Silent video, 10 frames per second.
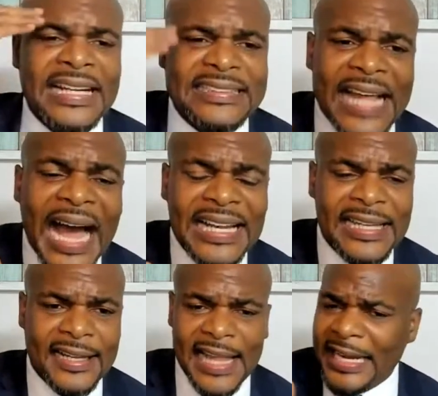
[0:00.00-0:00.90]
like
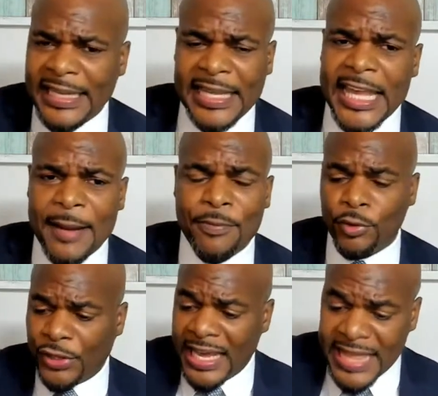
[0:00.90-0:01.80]
Daniel and the
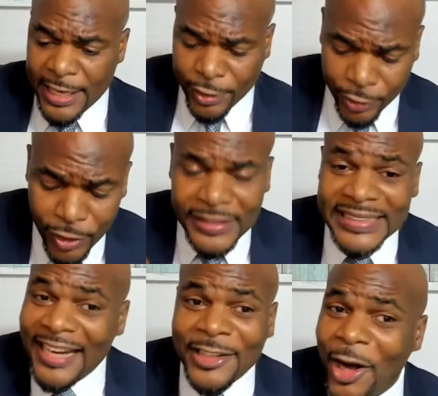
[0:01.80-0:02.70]
Hebrews, they
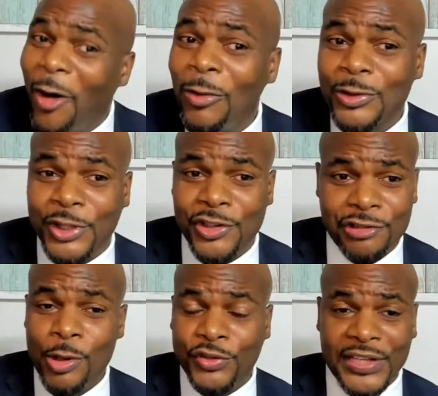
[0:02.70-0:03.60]
could not go to
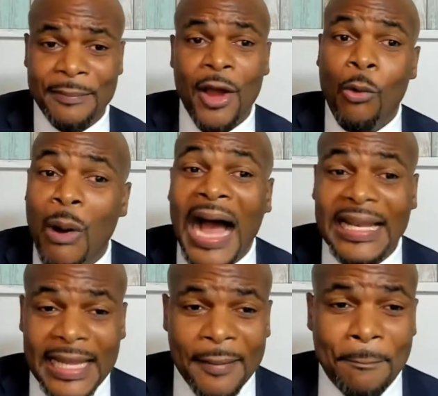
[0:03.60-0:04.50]
Jerusalem
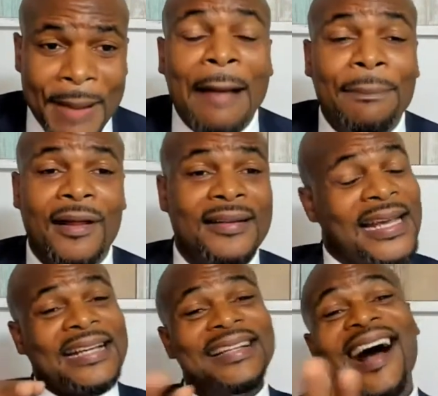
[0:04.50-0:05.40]
while in
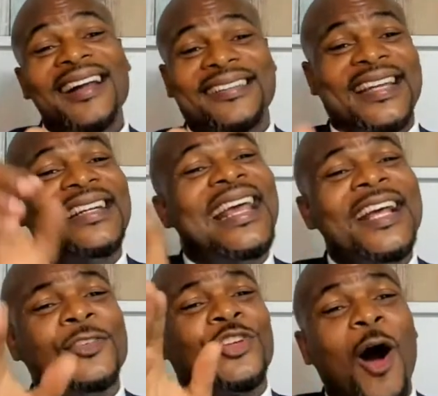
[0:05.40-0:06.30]
Babylon. God said,
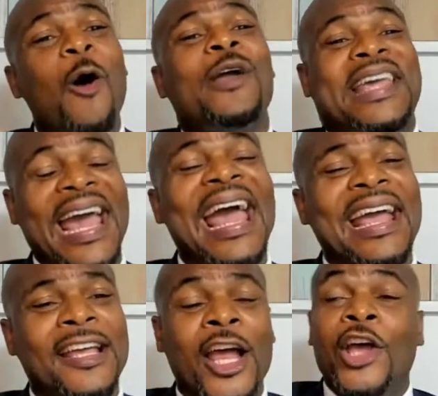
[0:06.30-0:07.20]
it's
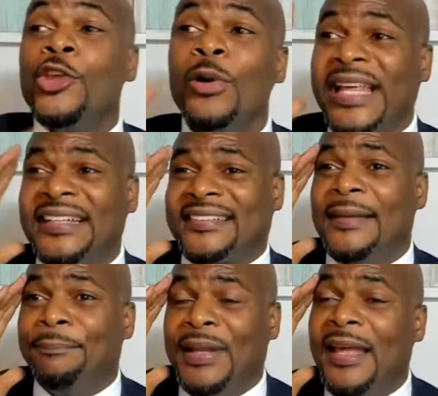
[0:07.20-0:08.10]
okay. You can
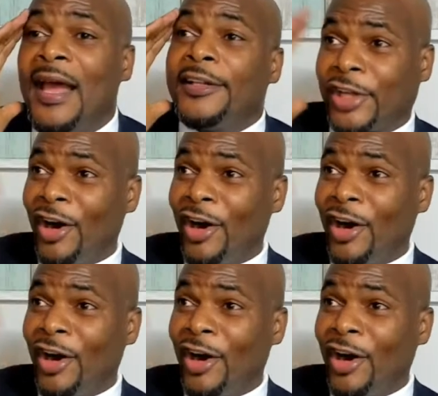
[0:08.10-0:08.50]
simply